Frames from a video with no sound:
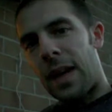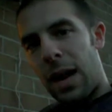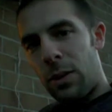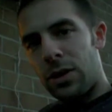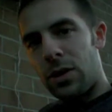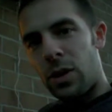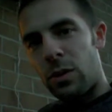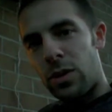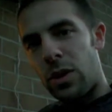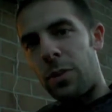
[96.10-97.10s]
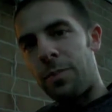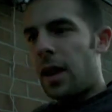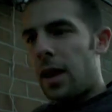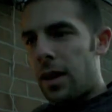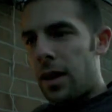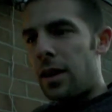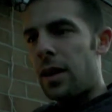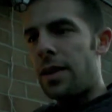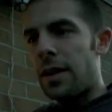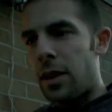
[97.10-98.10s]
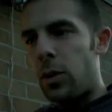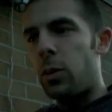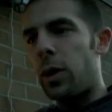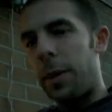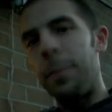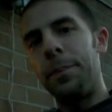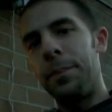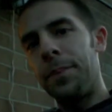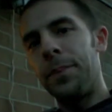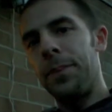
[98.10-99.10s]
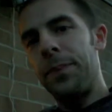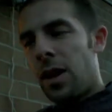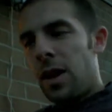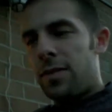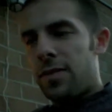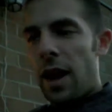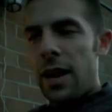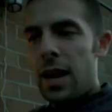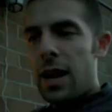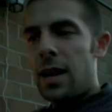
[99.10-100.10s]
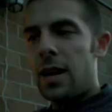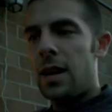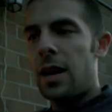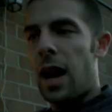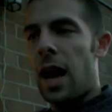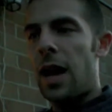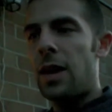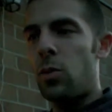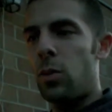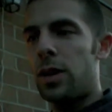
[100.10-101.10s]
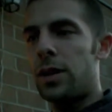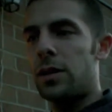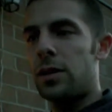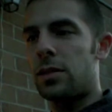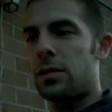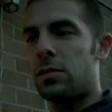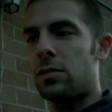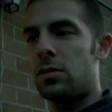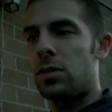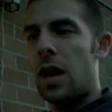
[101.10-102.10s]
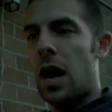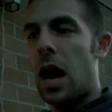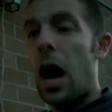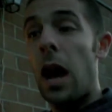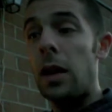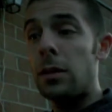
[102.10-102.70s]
How did the shows go? I think they went well. Friday, I was not